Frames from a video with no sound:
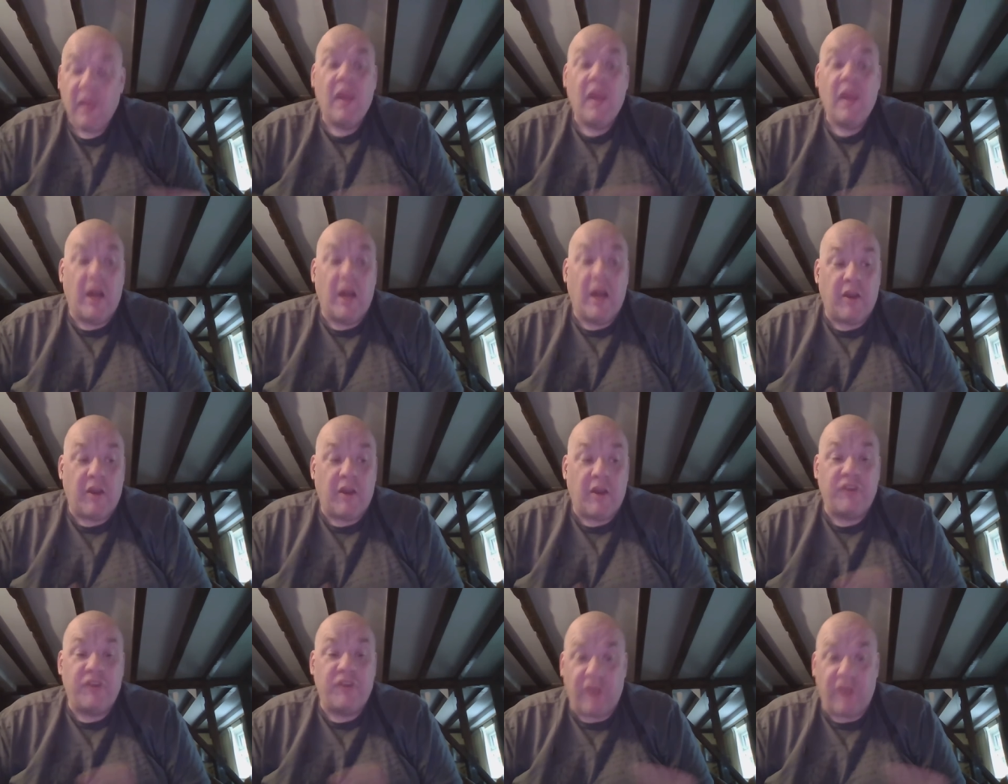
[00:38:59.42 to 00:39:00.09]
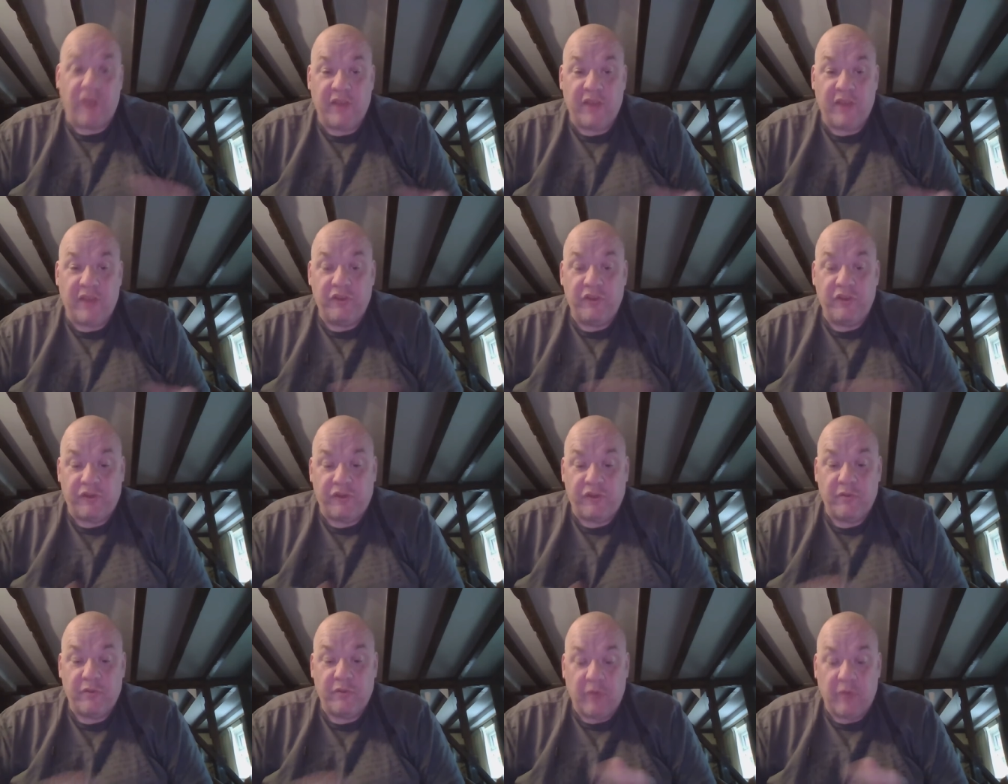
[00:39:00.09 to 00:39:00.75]
and I
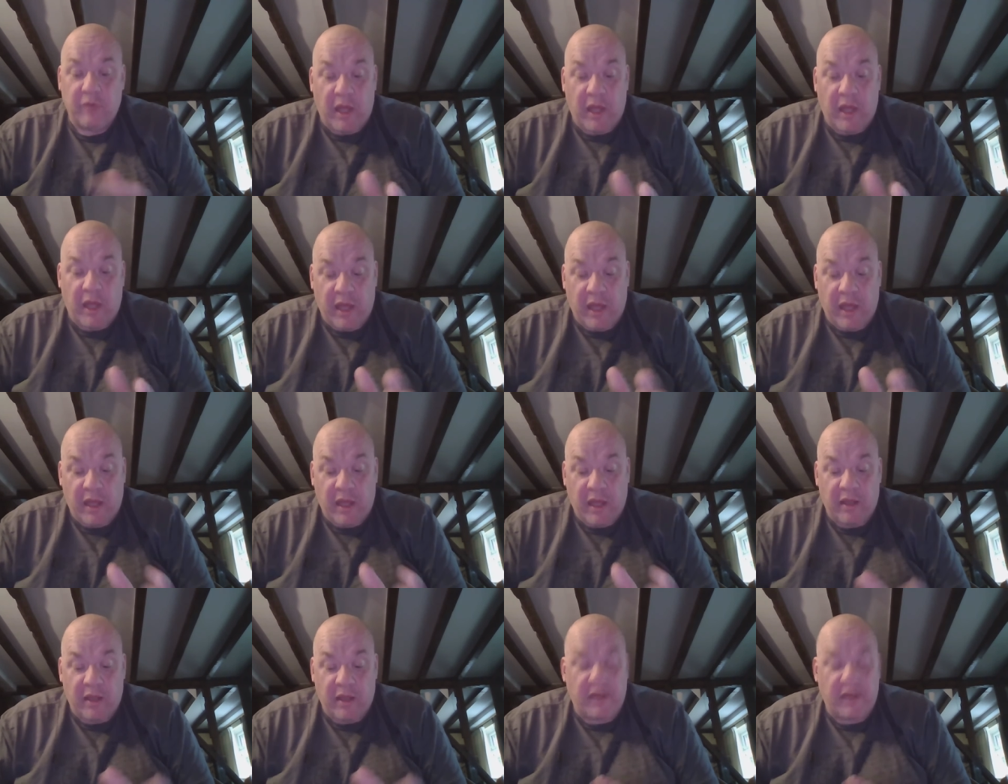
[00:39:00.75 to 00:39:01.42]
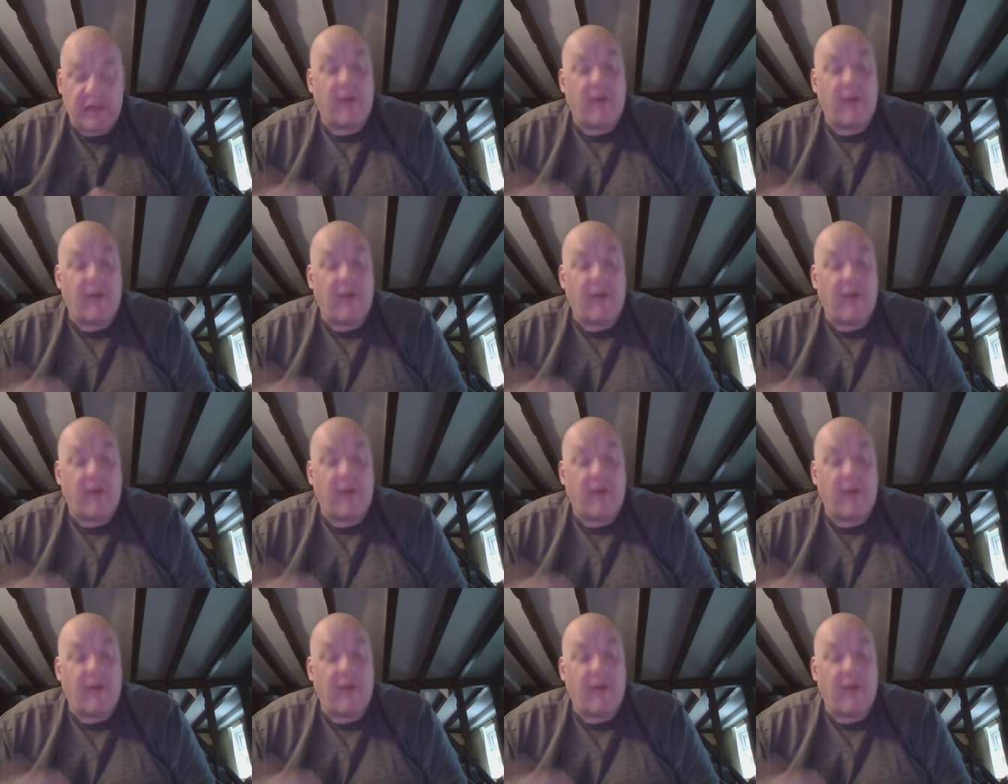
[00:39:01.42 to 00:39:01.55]
change. Uh, you know,